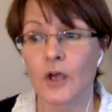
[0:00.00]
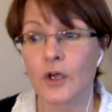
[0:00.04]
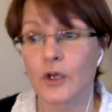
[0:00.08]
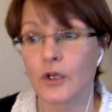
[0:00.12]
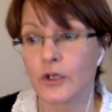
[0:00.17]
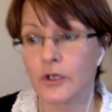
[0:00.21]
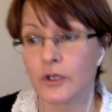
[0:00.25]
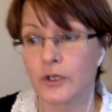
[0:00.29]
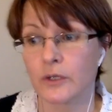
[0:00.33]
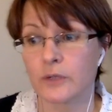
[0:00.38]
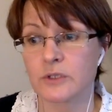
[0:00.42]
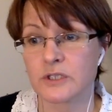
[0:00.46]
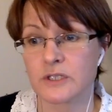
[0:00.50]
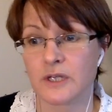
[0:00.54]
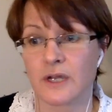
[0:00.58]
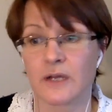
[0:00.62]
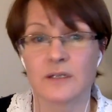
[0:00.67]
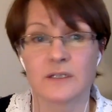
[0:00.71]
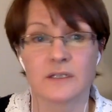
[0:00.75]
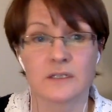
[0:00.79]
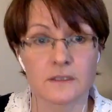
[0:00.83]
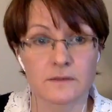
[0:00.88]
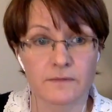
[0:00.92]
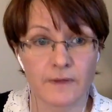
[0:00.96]
huge
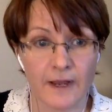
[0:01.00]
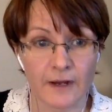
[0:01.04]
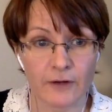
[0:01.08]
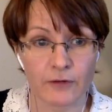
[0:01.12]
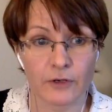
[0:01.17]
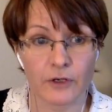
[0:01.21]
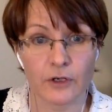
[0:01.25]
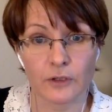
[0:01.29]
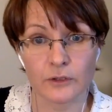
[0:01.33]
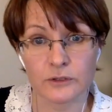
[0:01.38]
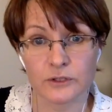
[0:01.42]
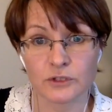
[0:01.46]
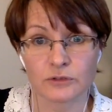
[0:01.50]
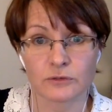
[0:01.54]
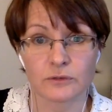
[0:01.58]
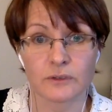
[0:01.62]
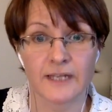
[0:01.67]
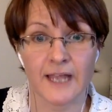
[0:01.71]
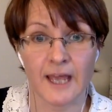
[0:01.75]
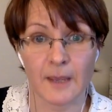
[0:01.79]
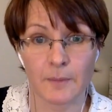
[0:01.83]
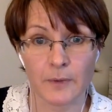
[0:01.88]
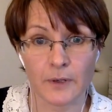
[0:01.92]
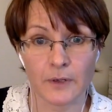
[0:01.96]
doses of agricultural
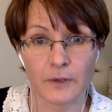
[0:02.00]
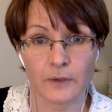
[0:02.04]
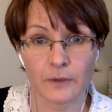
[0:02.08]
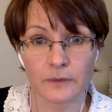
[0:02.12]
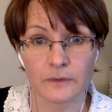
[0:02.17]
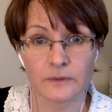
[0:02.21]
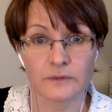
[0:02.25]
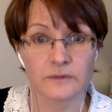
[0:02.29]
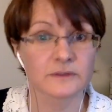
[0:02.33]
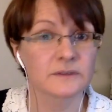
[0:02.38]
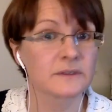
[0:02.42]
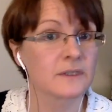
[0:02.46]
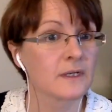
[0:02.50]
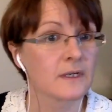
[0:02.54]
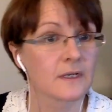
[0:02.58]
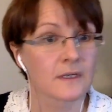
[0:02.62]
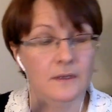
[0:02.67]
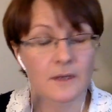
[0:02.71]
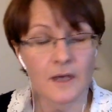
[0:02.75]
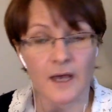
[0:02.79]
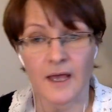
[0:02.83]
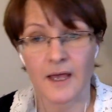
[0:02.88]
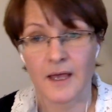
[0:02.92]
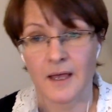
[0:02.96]
chemicals,
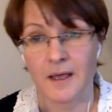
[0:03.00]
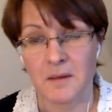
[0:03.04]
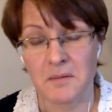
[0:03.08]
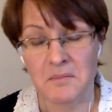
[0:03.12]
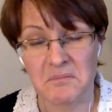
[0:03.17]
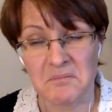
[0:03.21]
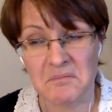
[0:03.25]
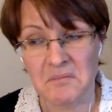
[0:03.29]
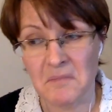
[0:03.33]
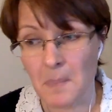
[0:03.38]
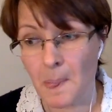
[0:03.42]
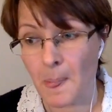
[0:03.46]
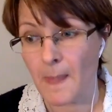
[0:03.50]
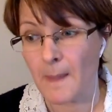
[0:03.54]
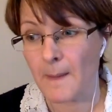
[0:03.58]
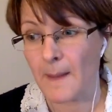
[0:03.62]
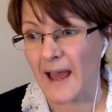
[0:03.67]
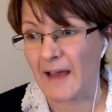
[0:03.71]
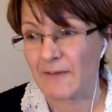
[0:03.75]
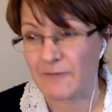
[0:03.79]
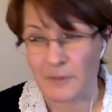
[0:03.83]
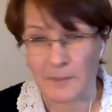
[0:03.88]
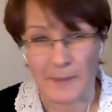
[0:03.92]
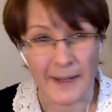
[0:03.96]

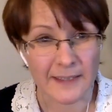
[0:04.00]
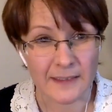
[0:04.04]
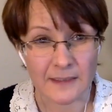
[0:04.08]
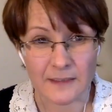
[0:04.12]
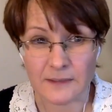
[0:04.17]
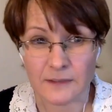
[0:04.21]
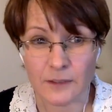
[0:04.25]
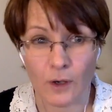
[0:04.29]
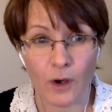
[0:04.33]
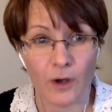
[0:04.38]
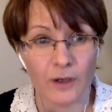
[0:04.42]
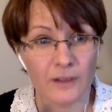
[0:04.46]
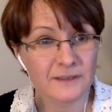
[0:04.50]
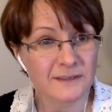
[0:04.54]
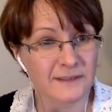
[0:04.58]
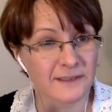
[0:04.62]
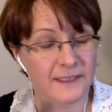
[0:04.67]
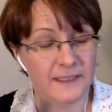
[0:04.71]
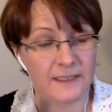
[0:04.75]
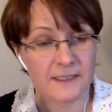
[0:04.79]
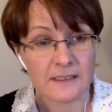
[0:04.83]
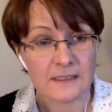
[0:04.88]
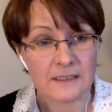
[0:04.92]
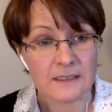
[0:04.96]
heavy metal
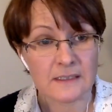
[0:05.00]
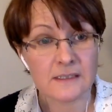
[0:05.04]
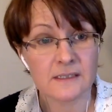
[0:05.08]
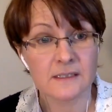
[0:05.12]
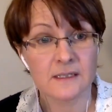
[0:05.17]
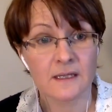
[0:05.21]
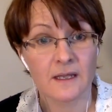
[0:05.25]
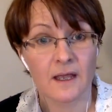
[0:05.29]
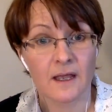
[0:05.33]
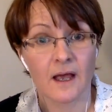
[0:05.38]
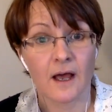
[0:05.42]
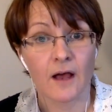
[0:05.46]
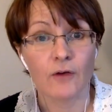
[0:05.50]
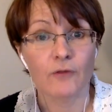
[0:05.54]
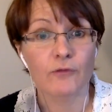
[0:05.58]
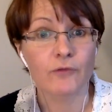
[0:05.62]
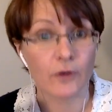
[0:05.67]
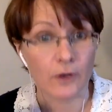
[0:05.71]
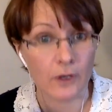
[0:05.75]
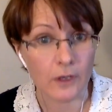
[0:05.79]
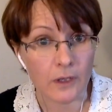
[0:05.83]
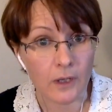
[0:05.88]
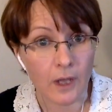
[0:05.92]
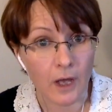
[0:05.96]
toxins
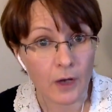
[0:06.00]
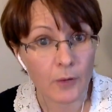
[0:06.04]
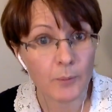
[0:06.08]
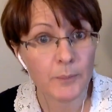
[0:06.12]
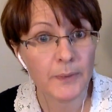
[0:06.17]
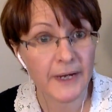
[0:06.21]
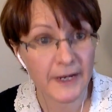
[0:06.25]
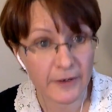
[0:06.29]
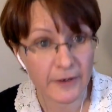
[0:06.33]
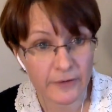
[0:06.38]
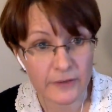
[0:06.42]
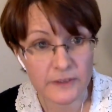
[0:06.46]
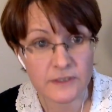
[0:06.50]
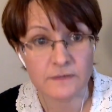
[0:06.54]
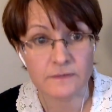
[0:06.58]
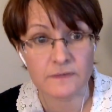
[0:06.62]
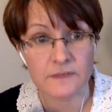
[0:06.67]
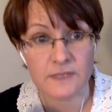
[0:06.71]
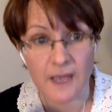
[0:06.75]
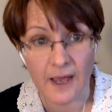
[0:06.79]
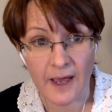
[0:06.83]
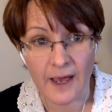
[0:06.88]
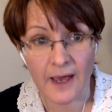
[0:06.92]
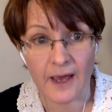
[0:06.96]
for long periods of
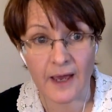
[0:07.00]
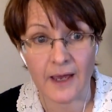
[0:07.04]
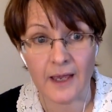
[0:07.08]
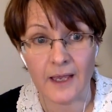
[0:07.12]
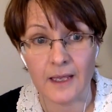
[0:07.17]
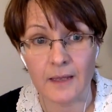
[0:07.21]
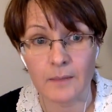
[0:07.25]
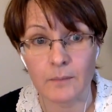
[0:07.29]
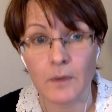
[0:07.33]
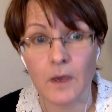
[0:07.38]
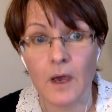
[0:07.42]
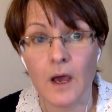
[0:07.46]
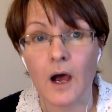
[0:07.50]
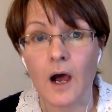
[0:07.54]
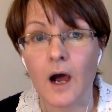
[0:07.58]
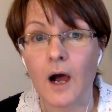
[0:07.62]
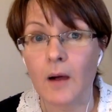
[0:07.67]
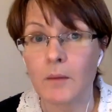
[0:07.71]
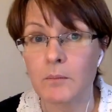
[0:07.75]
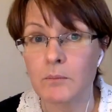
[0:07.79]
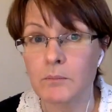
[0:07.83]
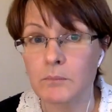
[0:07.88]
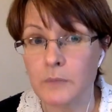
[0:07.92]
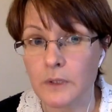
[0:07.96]
time
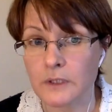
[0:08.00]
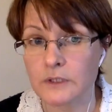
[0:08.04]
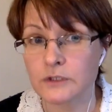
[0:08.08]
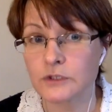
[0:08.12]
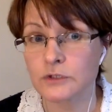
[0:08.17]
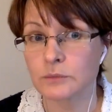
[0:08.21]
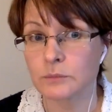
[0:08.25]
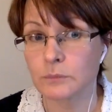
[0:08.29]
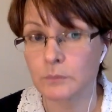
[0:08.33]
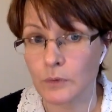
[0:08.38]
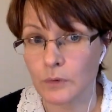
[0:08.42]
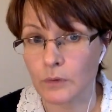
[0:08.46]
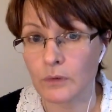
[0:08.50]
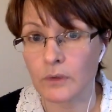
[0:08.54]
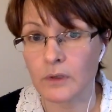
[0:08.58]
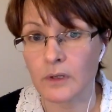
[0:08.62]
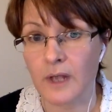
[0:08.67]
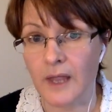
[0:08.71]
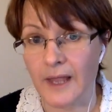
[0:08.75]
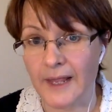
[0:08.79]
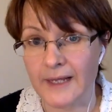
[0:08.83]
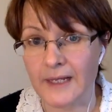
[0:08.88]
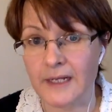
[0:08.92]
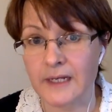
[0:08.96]
are much more
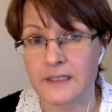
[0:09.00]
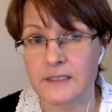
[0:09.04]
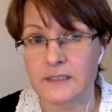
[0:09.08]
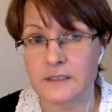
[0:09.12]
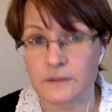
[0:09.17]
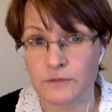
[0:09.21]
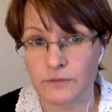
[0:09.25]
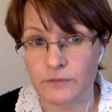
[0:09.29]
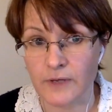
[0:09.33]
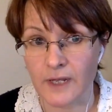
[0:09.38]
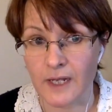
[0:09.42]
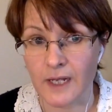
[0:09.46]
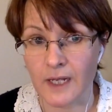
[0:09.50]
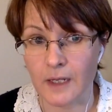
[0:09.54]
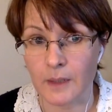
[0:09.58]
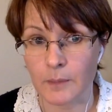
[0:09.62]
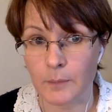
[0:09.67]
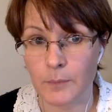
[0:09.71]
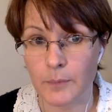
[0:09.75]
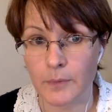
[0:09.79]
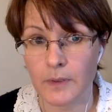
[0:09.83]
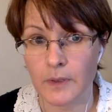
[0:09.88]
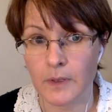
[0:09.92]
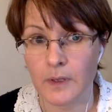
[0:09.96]
likely to develop